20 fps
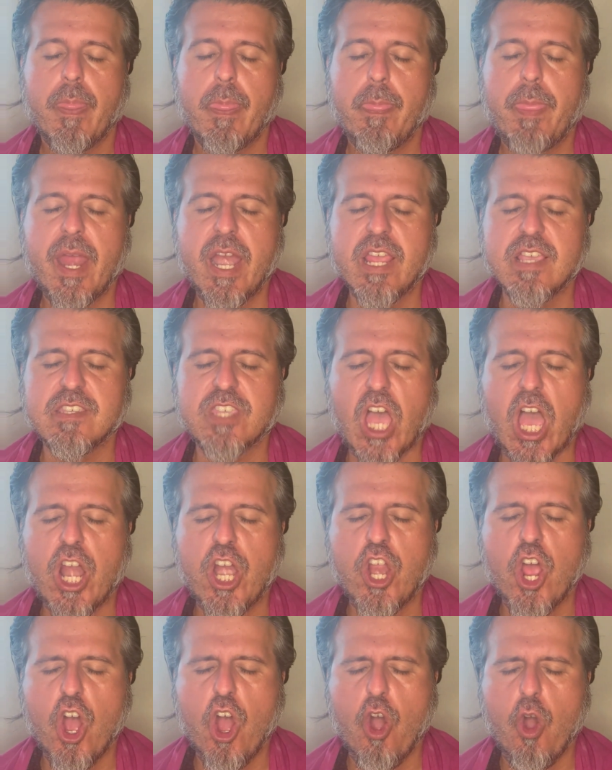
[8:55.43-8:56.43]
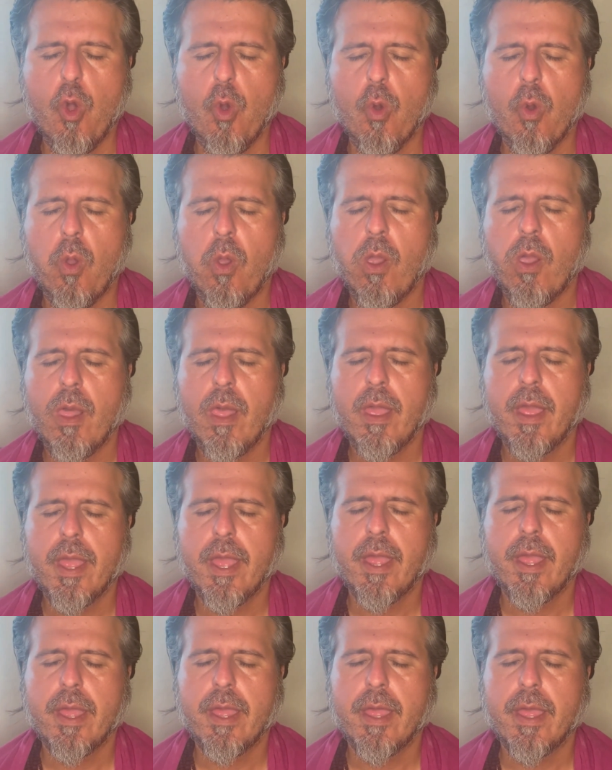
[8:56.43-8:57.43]
There is a no
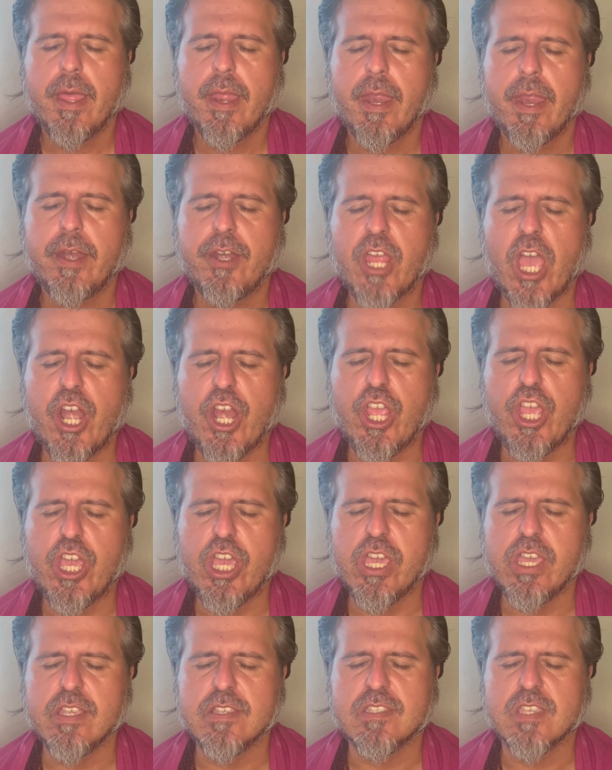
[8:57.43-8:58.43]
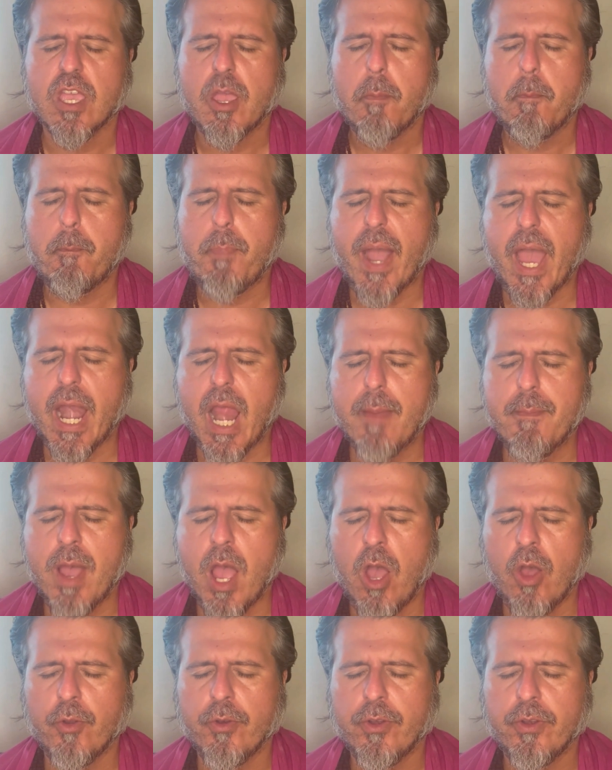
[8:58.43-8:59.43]
that is
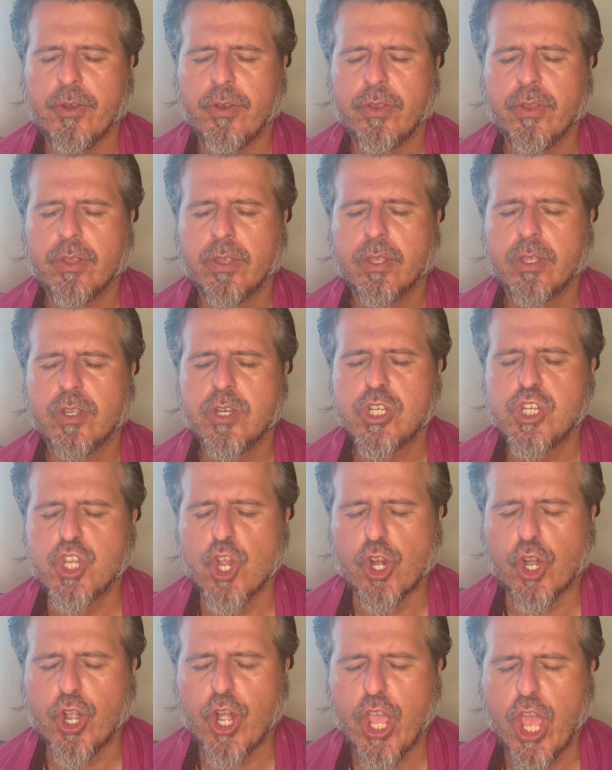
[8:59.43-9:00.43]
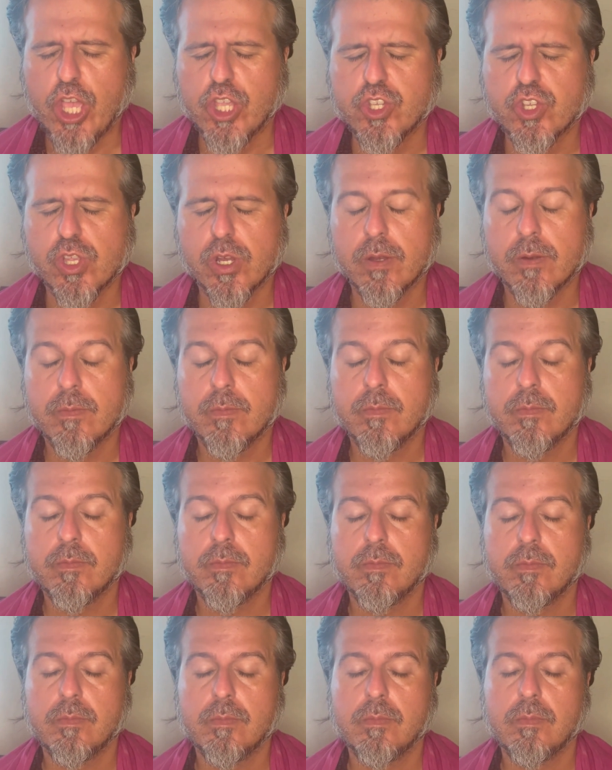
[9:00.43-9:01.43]
paramount to creation.
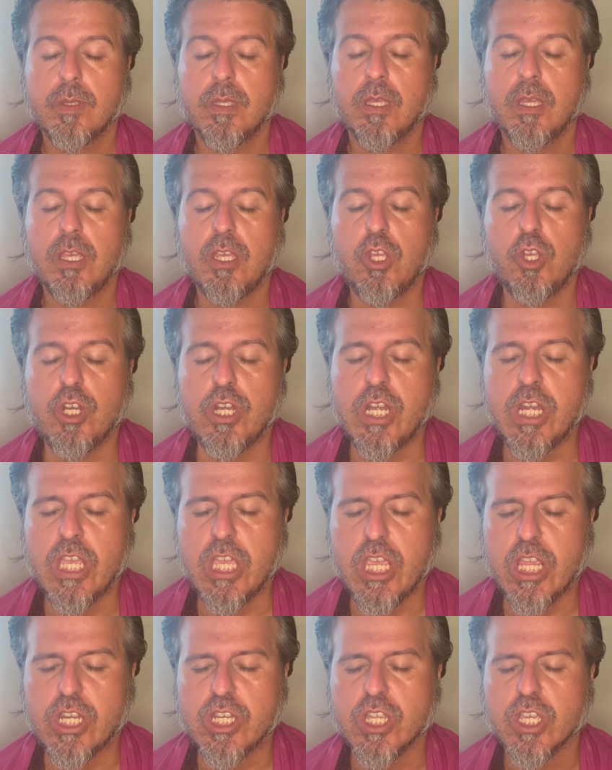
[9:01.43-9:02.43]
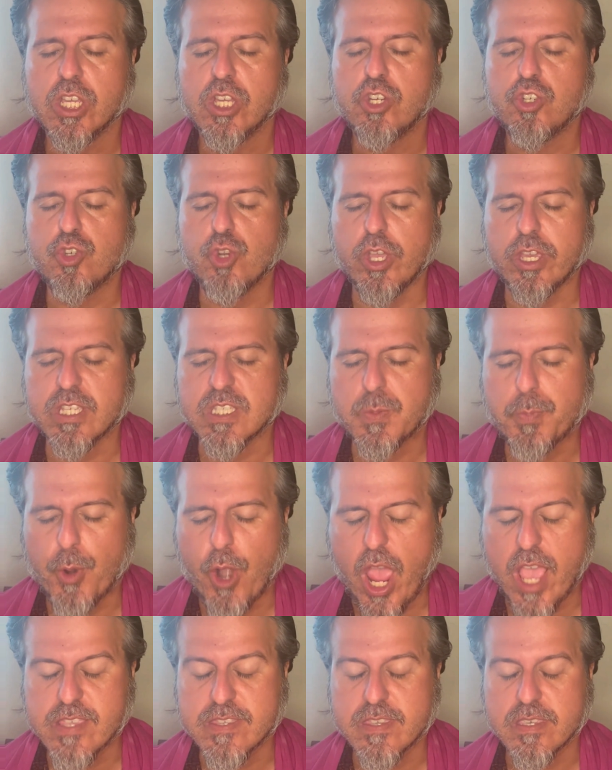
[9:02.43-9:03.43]
You need to
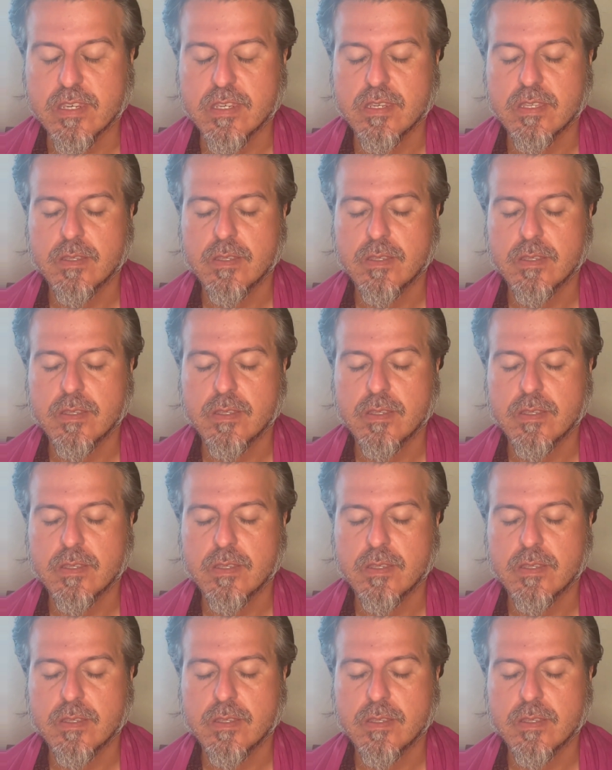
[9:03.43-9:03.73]
express it